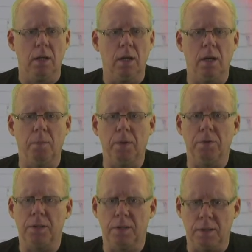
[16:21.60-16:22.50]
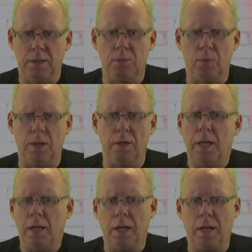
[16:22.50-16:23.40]
If it's this one,
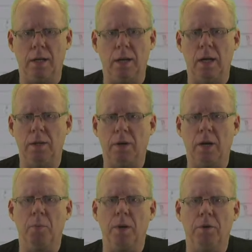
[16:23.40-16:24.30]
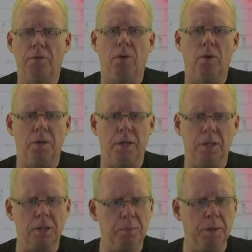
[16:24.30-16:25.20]
then I can highly recommend for all the
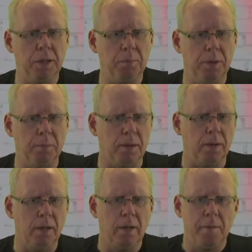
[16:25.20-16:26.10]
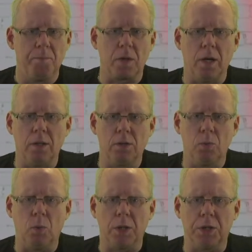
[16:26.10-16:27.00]
English-speaking people
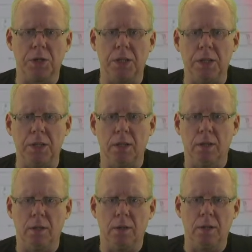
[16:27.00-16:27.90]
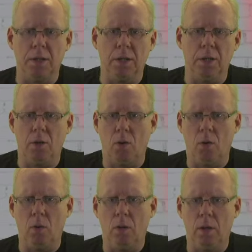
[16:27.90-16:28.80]
to watch the
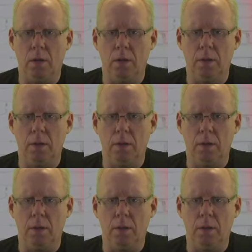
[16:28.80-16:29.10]
whole